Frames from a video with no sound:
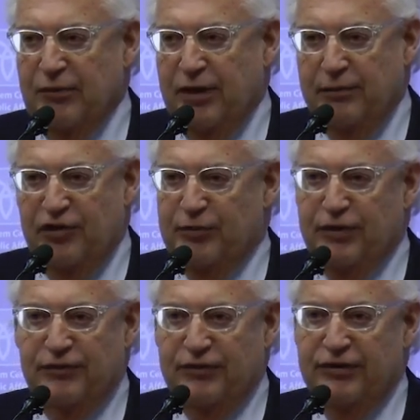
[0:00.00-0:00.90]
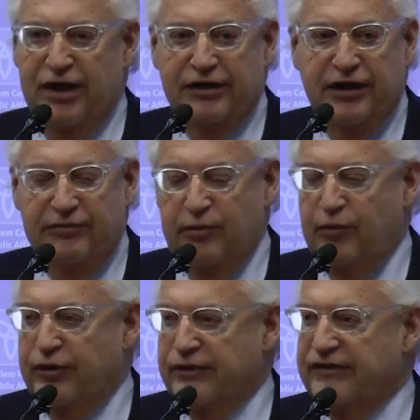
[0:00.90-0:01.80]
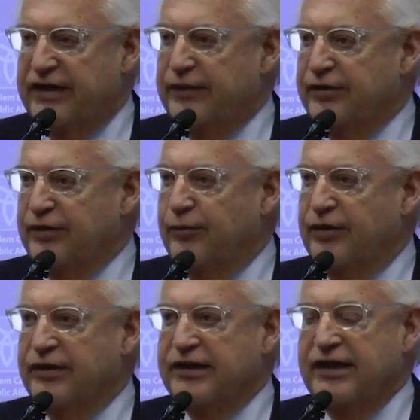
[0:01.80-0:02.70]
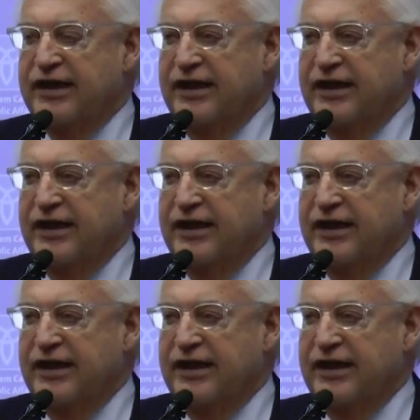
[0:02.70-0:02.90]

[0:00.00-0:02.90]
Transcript: one of the most beautiful 9/11 memorials anywhere in the world.